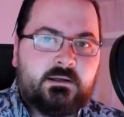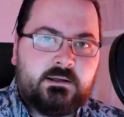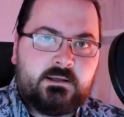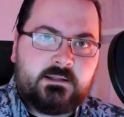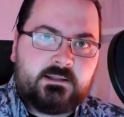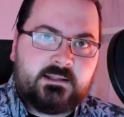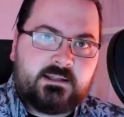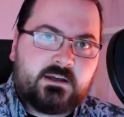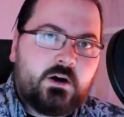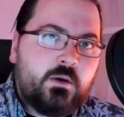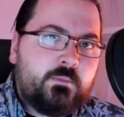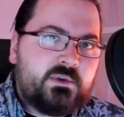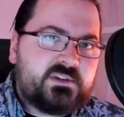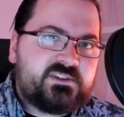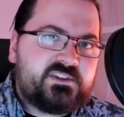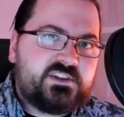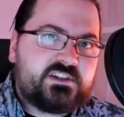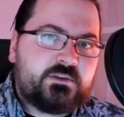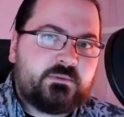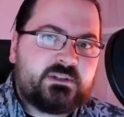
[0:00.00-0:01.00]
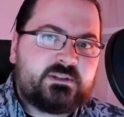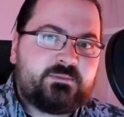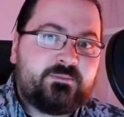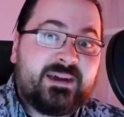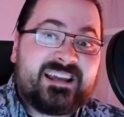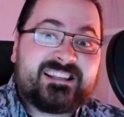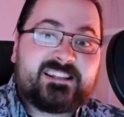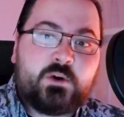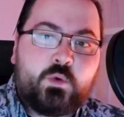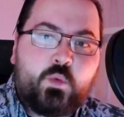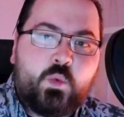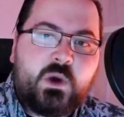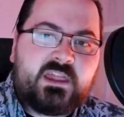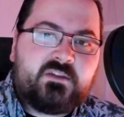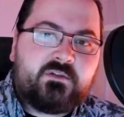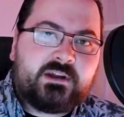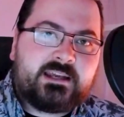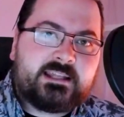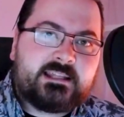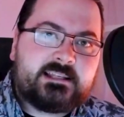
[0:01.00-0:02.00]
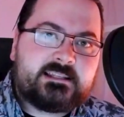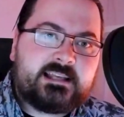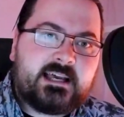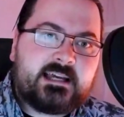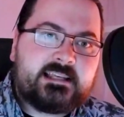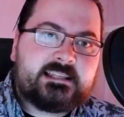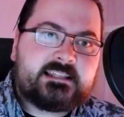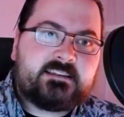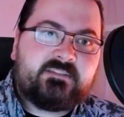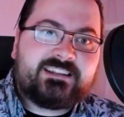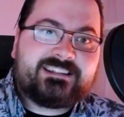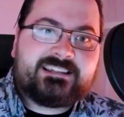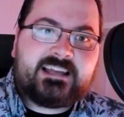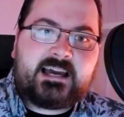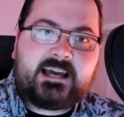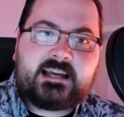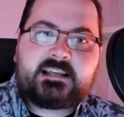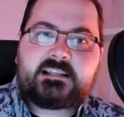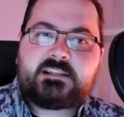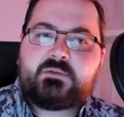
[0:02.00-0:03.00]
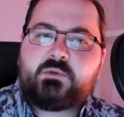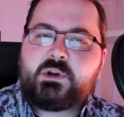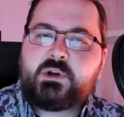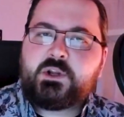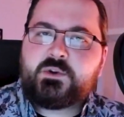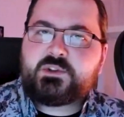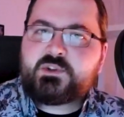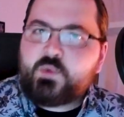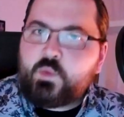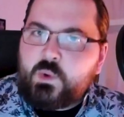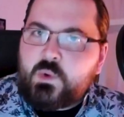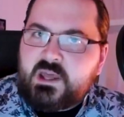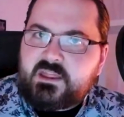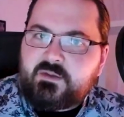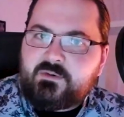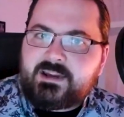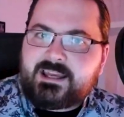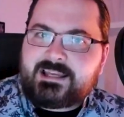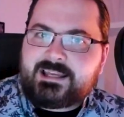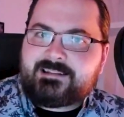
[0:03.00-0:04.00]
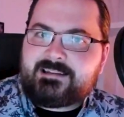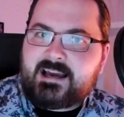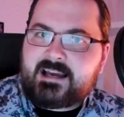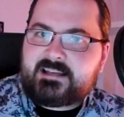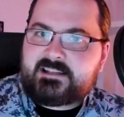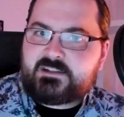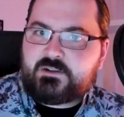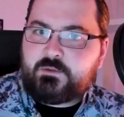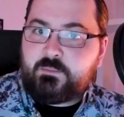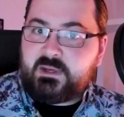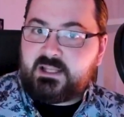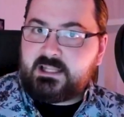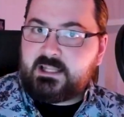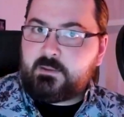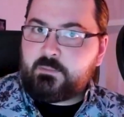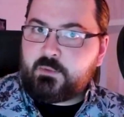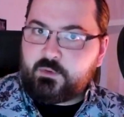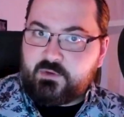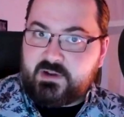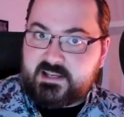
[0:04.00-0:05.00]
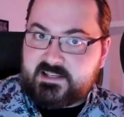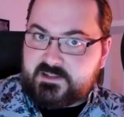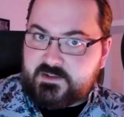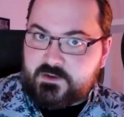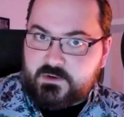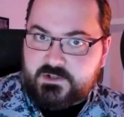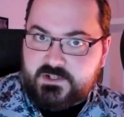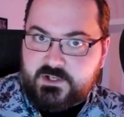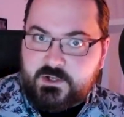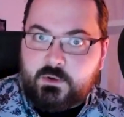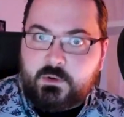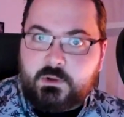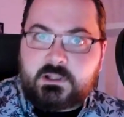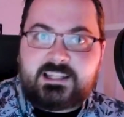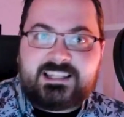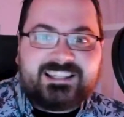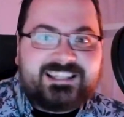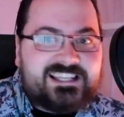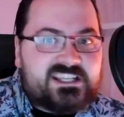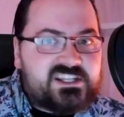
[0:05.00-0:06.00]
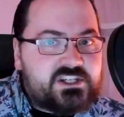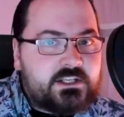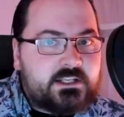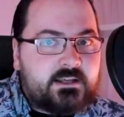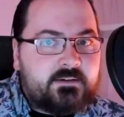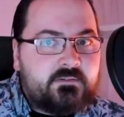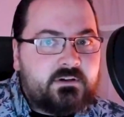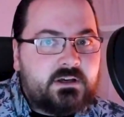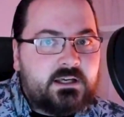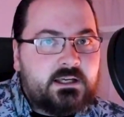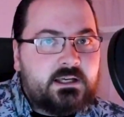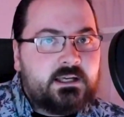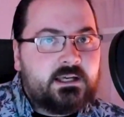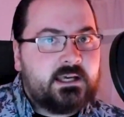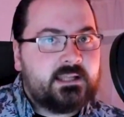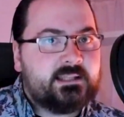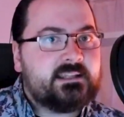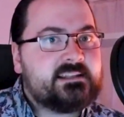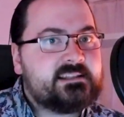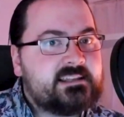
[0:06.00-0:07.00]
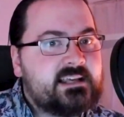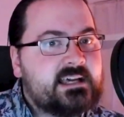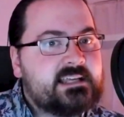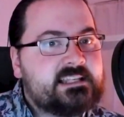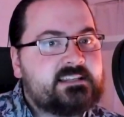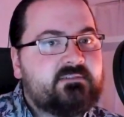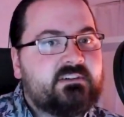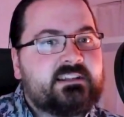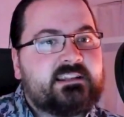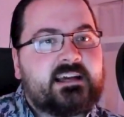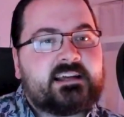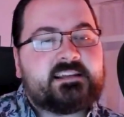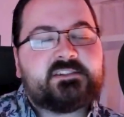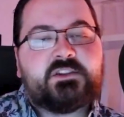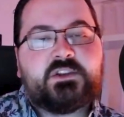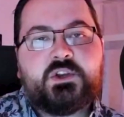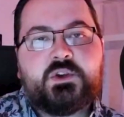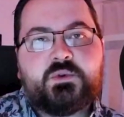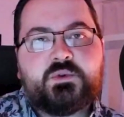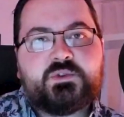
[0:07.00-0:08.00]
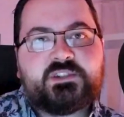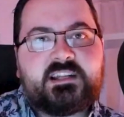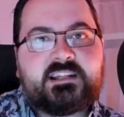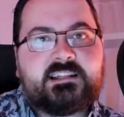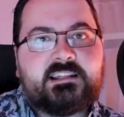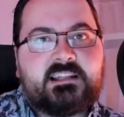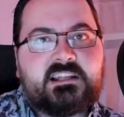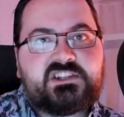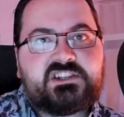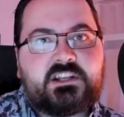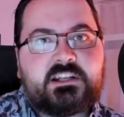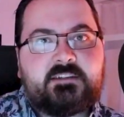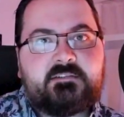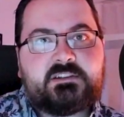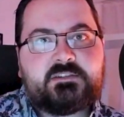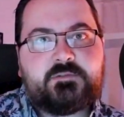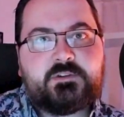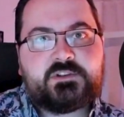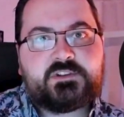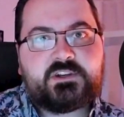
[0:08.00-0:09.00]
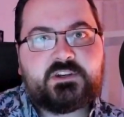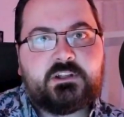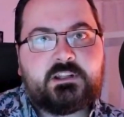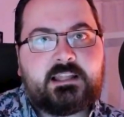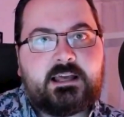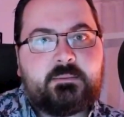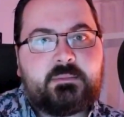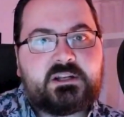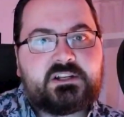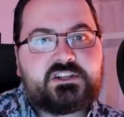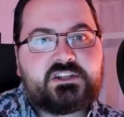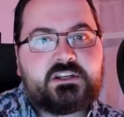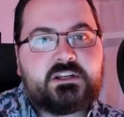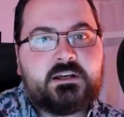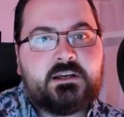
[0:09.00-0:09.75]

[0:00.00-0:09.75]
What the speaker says: The combat system is based on withering and decisive attacks, where you use withering attacks to build up a resource called initiative, and decisive attacks to use that initiative as physical damage.